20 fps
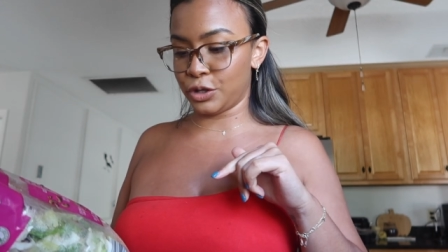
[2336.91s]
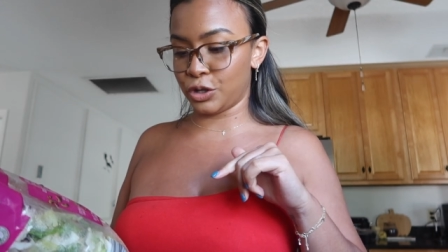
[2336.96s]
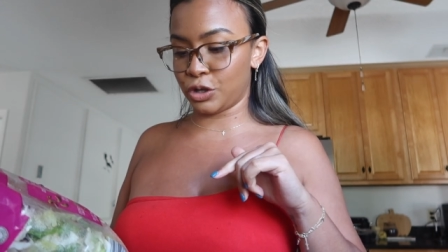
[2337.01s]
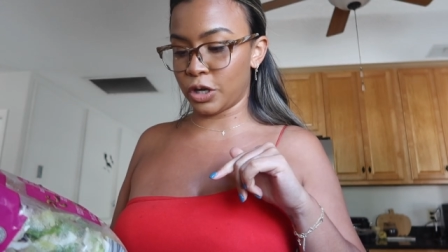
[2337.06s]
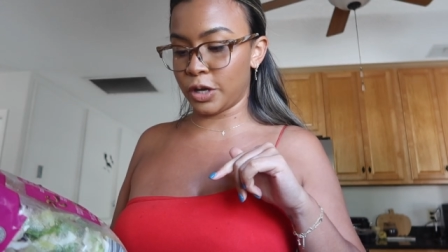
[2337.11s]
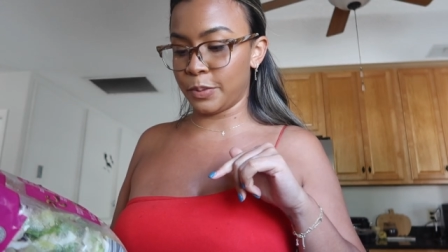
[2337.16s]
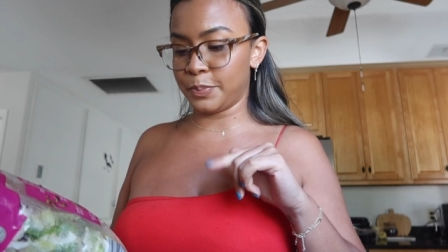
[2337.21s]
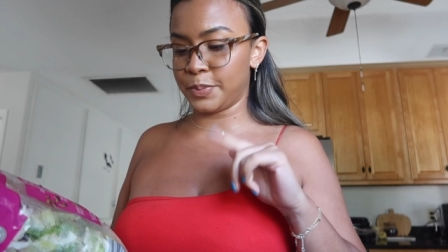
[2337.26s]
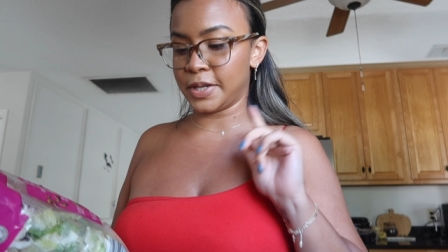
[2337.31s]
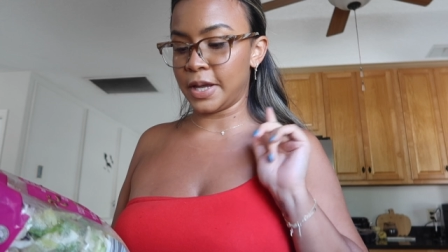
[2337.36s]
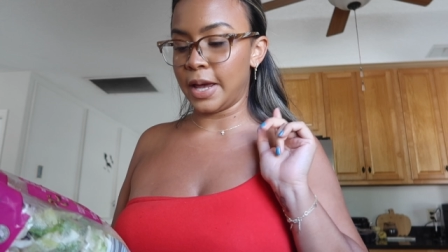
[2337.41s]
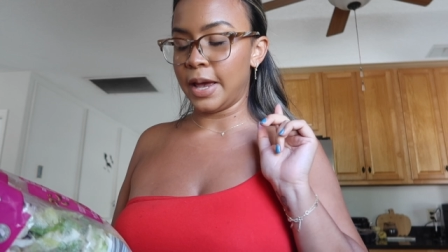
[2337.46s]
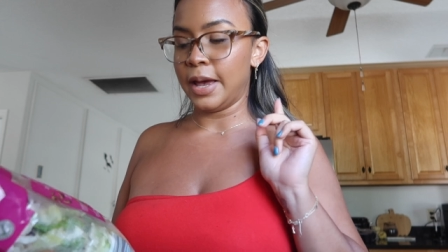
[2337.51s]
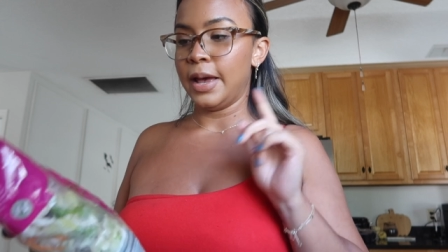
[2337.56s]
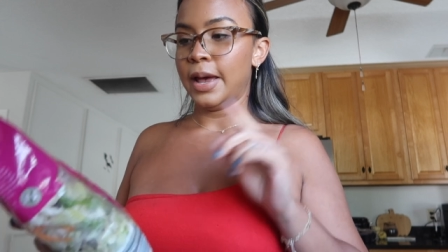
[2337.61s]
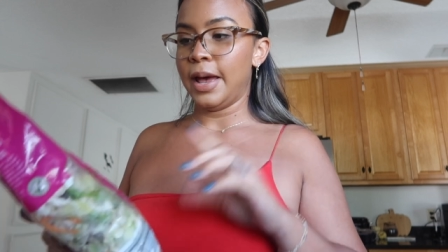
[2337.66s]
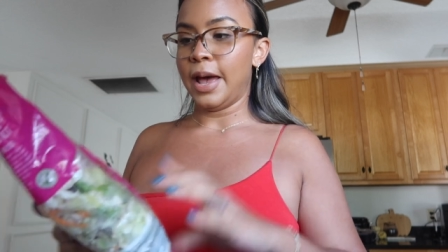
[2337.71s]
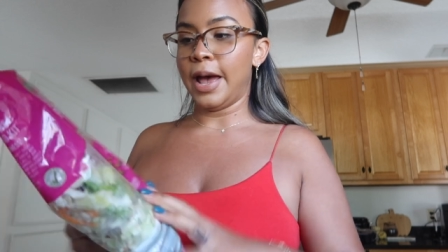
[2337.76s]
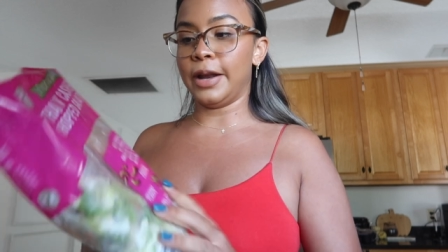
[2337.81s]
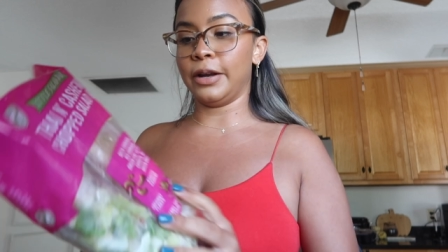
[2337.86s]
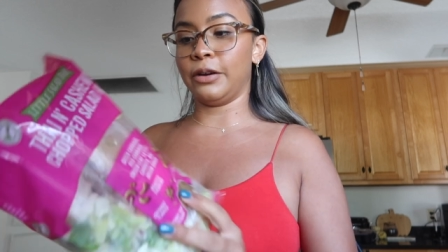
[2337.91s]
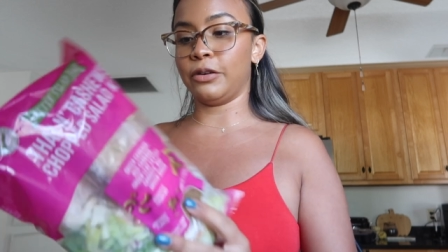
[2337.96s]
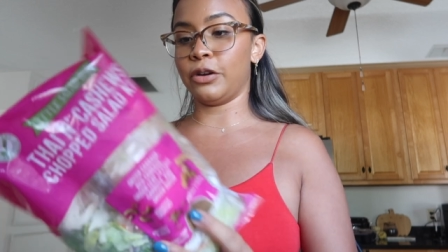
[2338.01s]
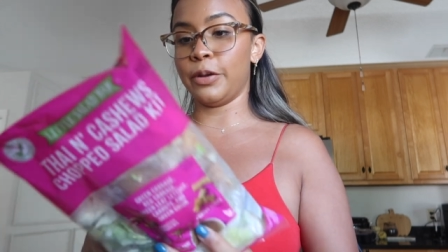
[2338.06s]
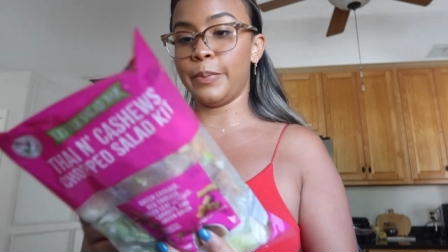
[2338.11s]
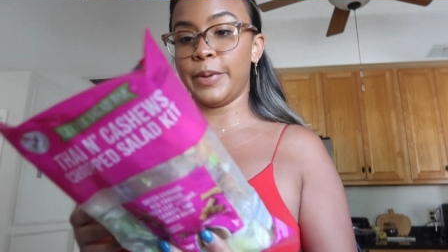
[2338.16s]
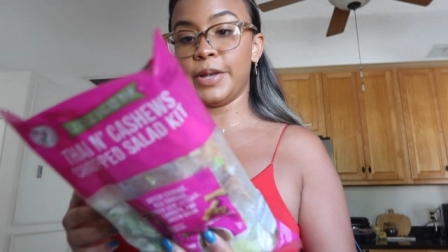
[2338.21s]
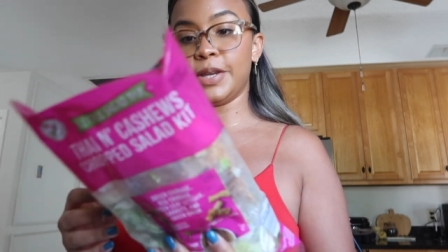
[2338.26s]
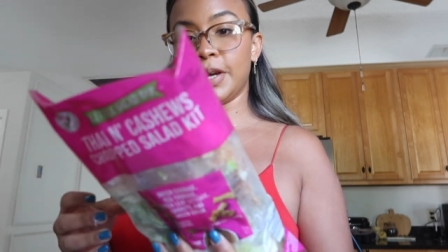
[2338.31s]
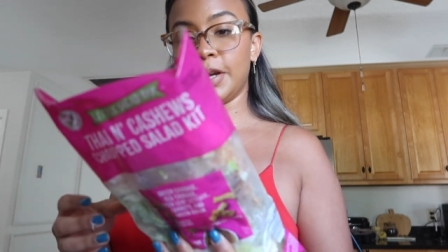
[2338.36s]
strips, and
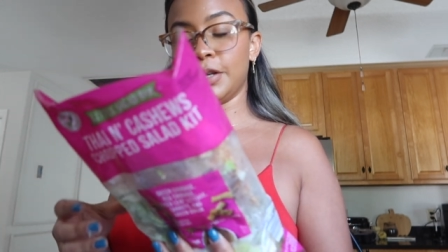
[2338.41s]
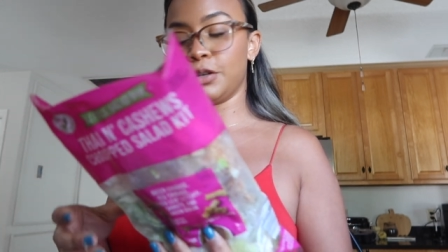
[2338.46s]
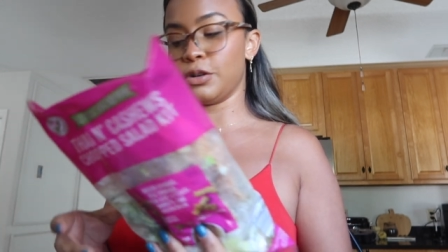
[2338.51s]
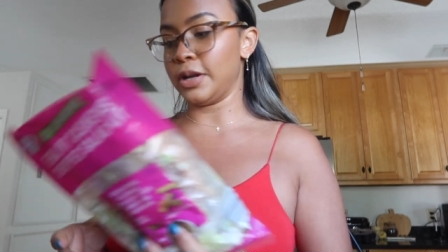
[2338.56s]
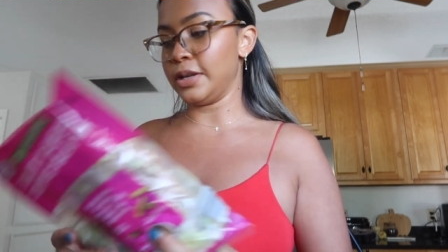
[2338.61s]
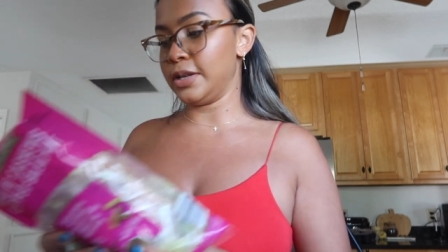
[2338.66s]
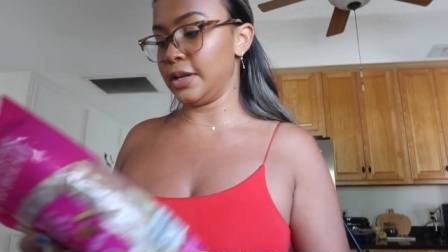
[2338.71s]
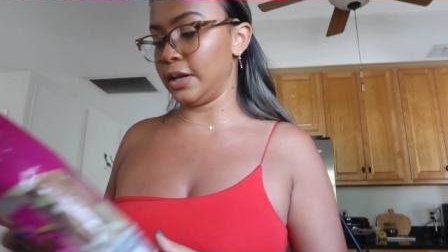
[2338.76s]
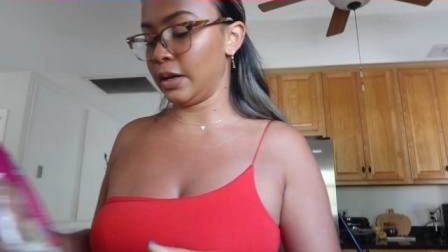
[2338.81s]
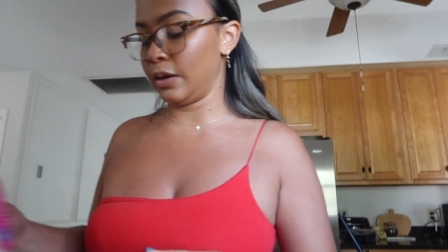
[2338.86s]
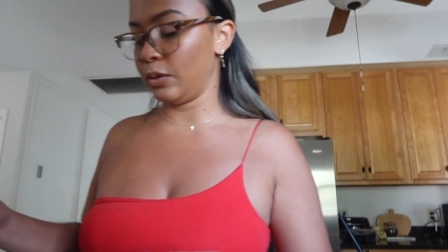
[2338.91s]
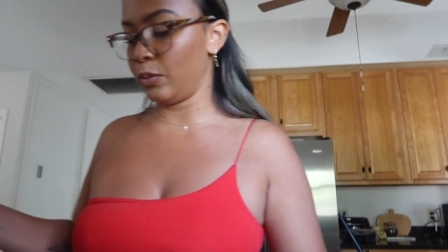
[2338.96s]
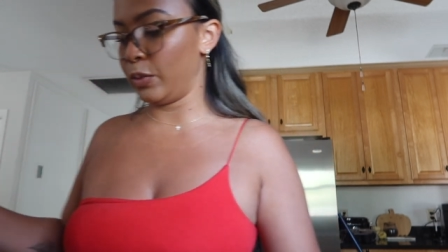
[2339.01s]
creamy Thai dressing,